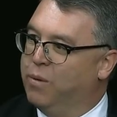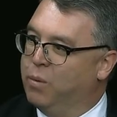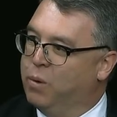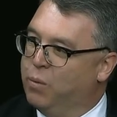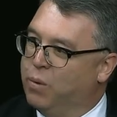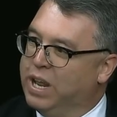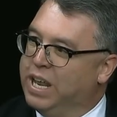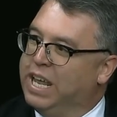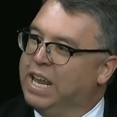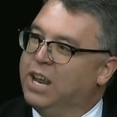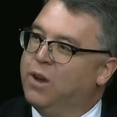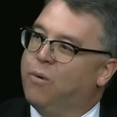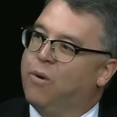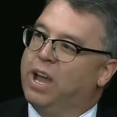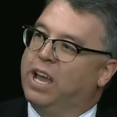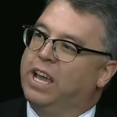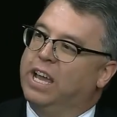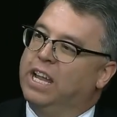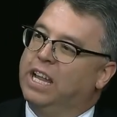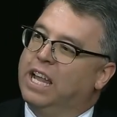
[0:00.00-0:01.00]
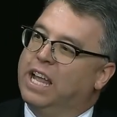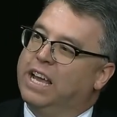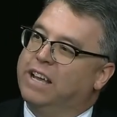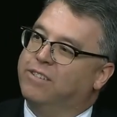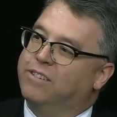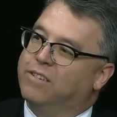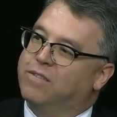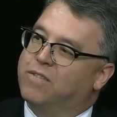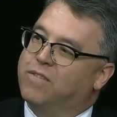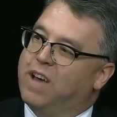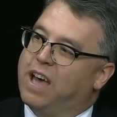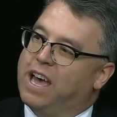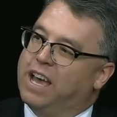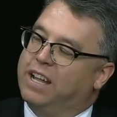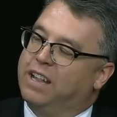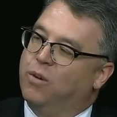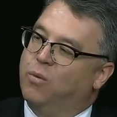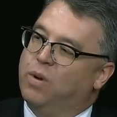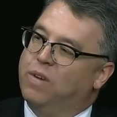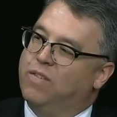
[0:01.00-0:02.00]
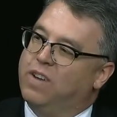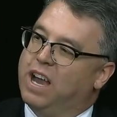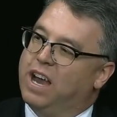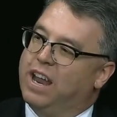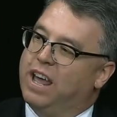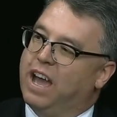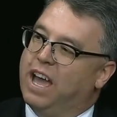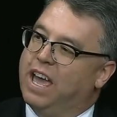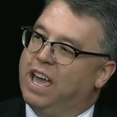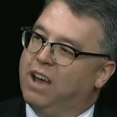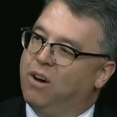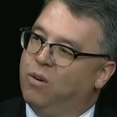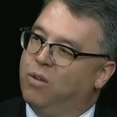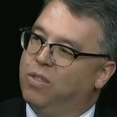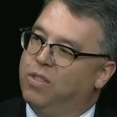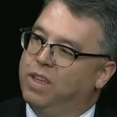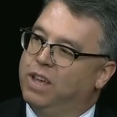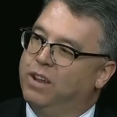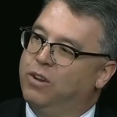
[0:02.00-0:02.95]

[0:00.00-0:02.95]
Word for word: when we need to recognize the fact that we've got a healthy,